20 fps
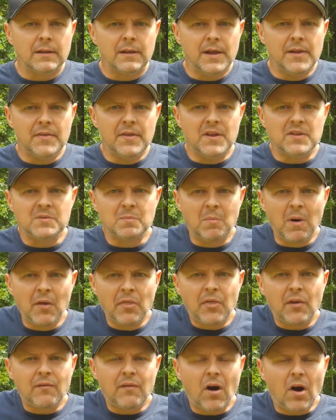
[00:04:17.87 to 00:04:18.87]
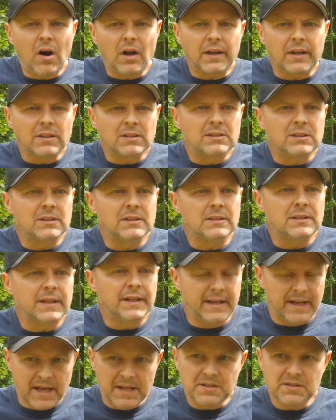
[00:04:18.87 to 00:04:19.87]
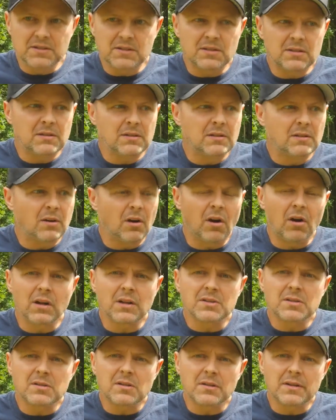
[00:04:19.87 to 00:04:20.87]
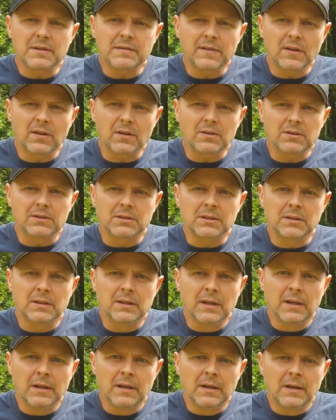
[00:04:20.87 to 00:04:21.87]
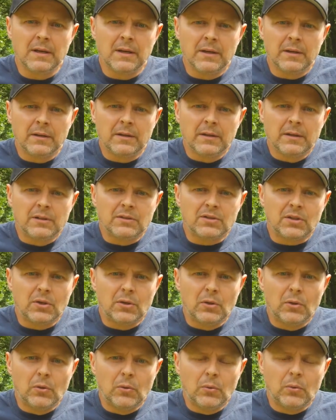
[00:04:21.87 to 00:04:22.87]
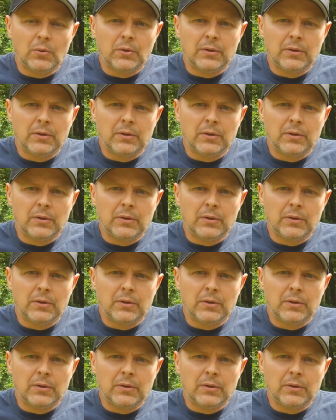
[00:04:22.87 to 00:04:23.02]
in this month of August. It ends August 31st, so